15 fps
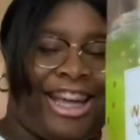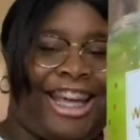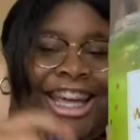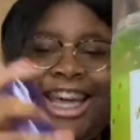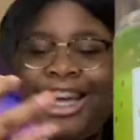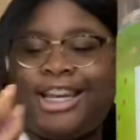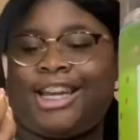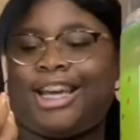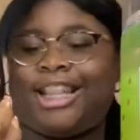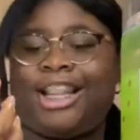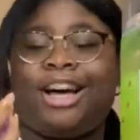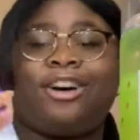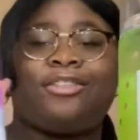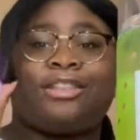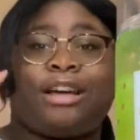candy
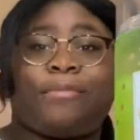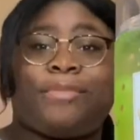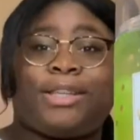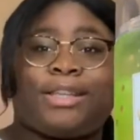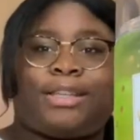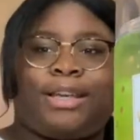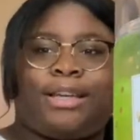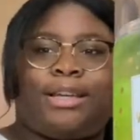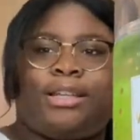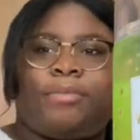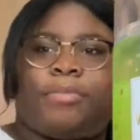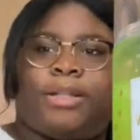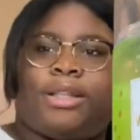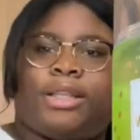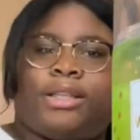clouds. I'm excited to
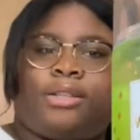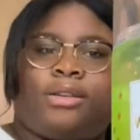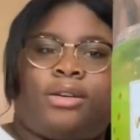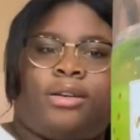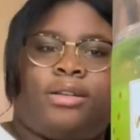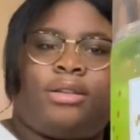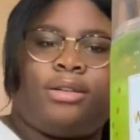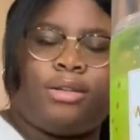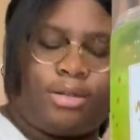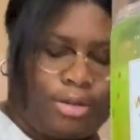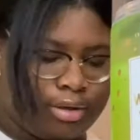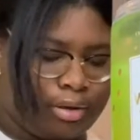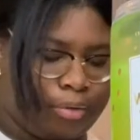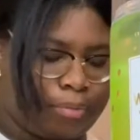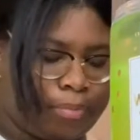put this on.
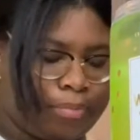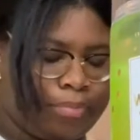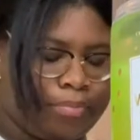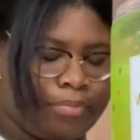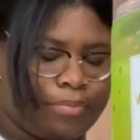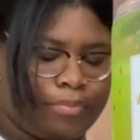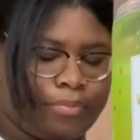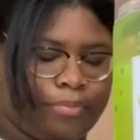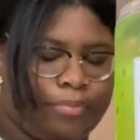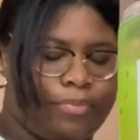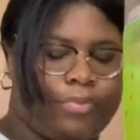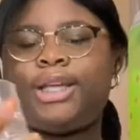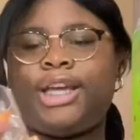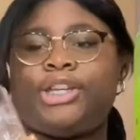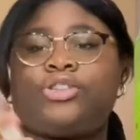
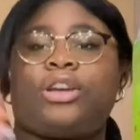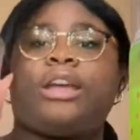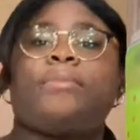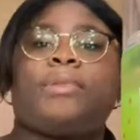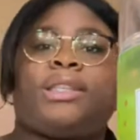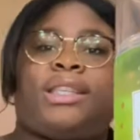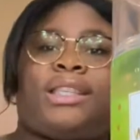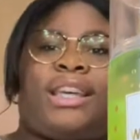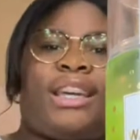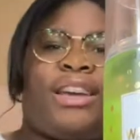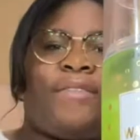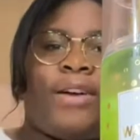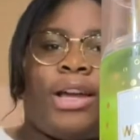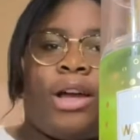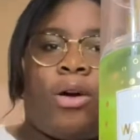Daydream, this is like
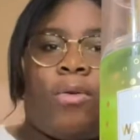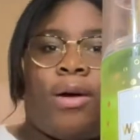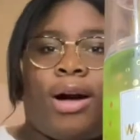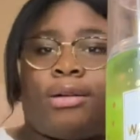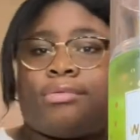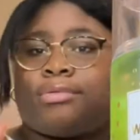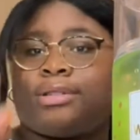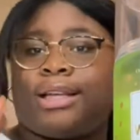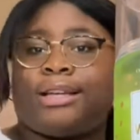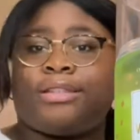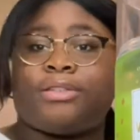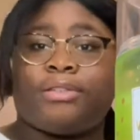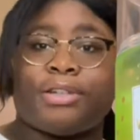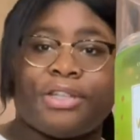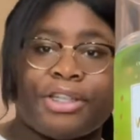if I go out like
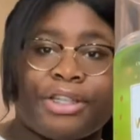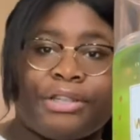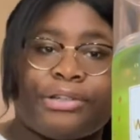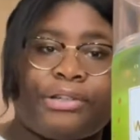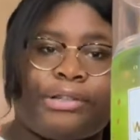to a dinner or